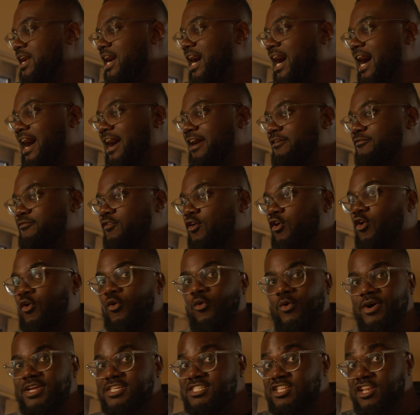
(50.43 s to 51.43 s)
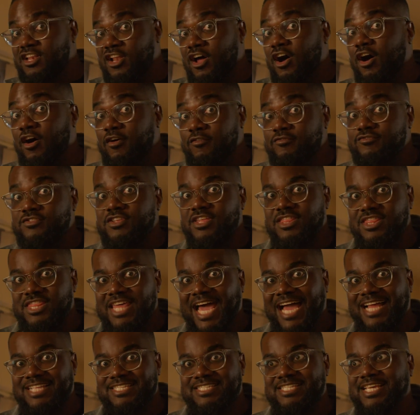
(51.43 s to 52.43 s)
I've always loved
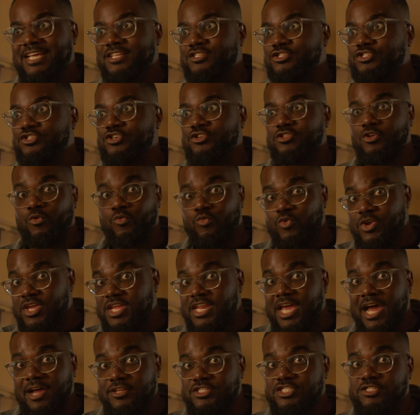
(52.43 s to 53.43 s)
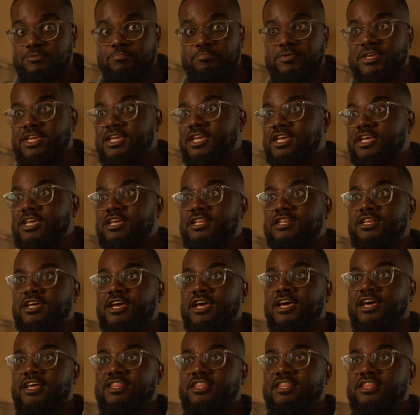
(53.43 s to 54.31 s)
that sensor, the readout speed,